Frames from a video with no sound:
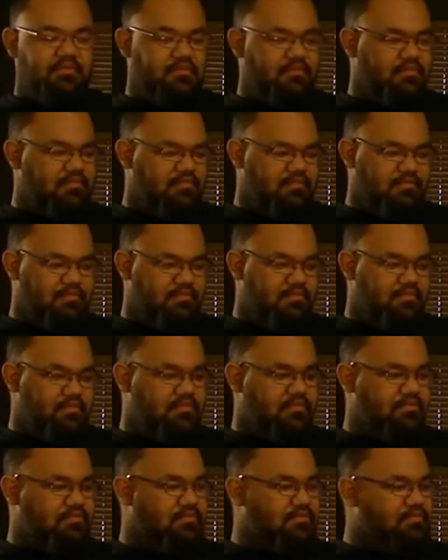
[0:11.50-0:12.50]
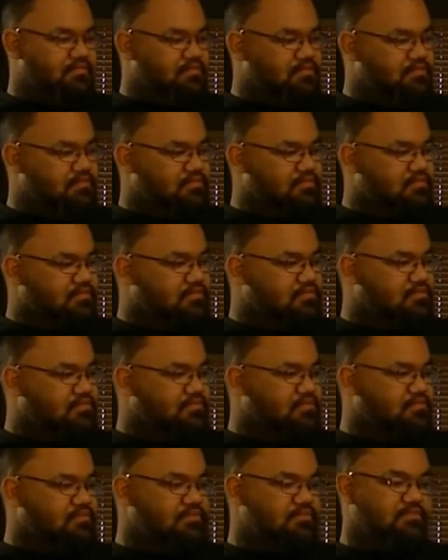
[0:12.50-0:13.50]

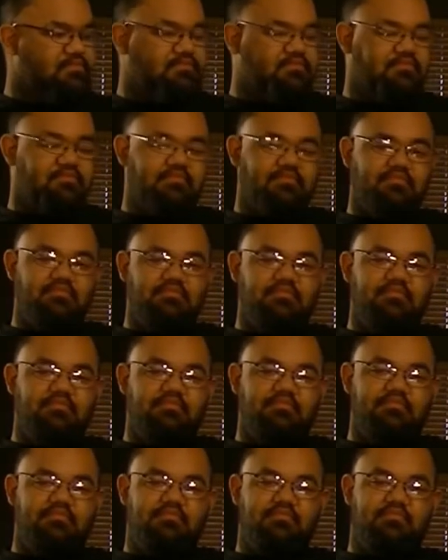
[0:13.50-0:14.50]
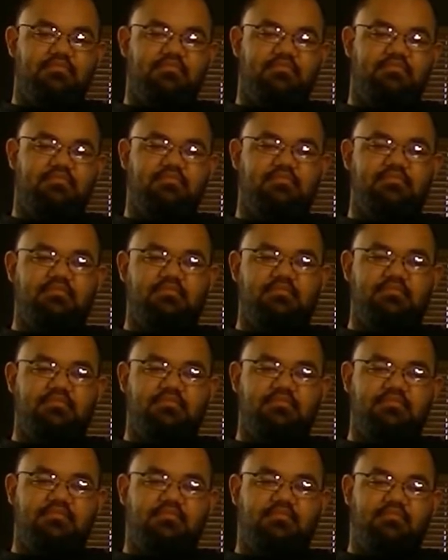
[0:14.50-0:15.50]

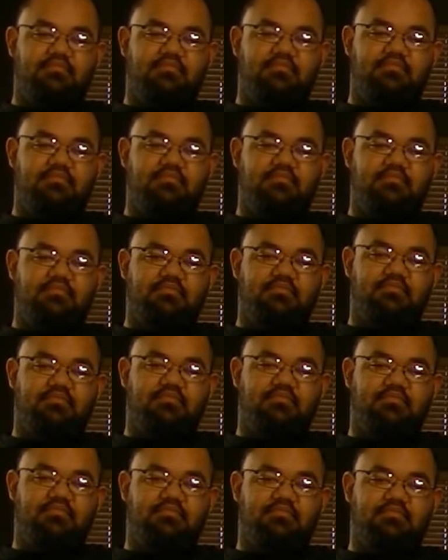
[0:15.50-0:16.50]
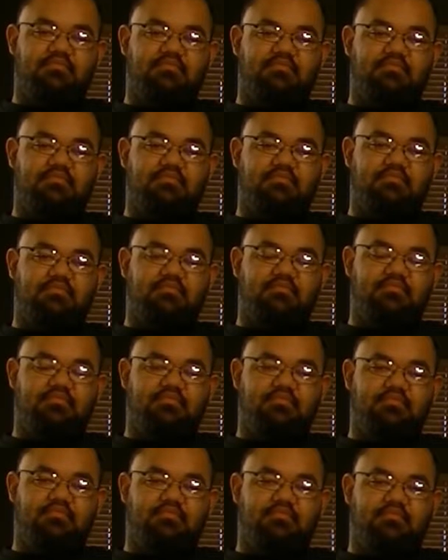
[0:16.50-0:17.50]

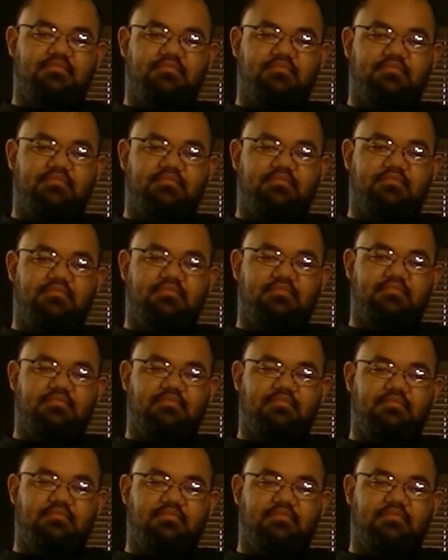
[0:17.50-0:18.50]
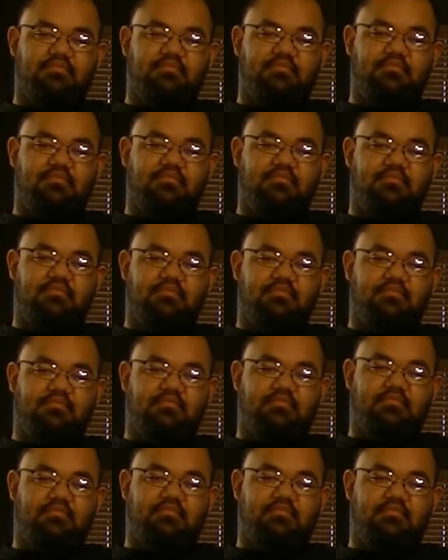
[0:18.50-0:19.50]
This person isn't speaking.